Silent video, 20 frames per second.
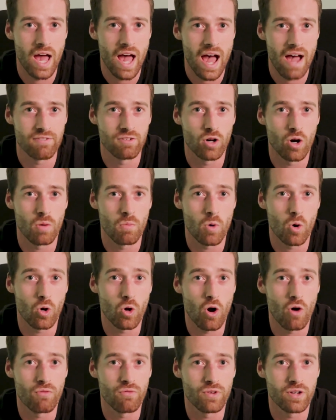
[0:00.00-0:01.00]
have a lot more
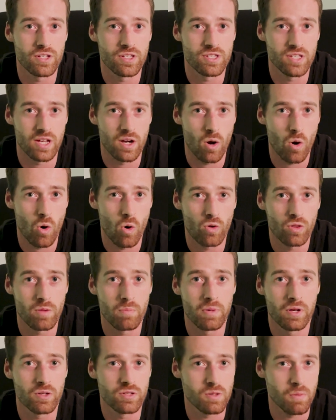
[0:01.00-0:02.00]
confidence that all the
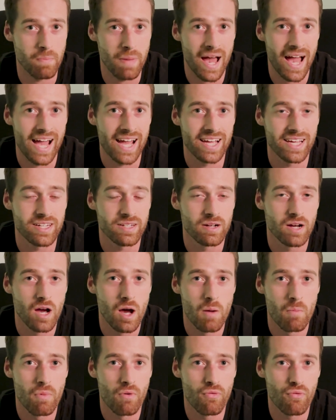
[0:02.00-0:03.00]
bills are paid
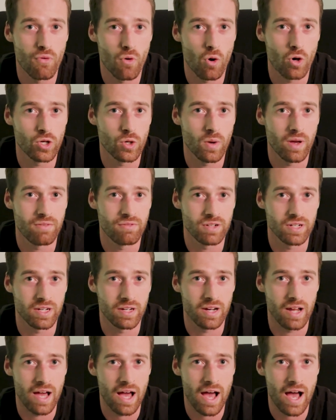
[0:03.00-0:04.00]
before you
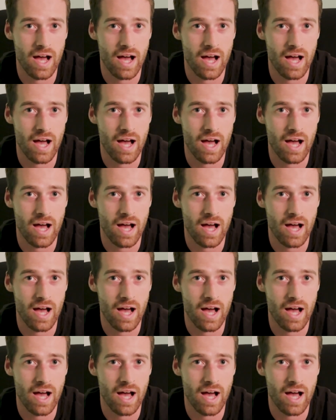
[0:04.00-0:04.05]
even